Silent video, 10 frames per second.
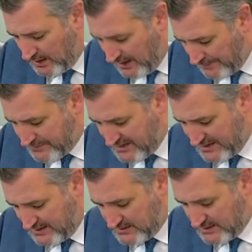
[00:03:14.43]

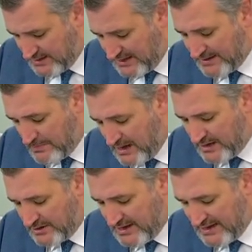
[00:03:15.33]
update and
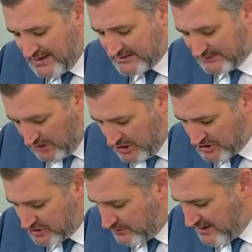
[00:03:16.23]
modernize
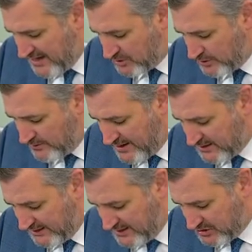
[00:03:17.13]
launch and reentry
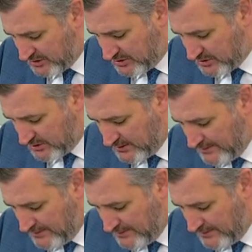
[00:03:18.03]
regulations,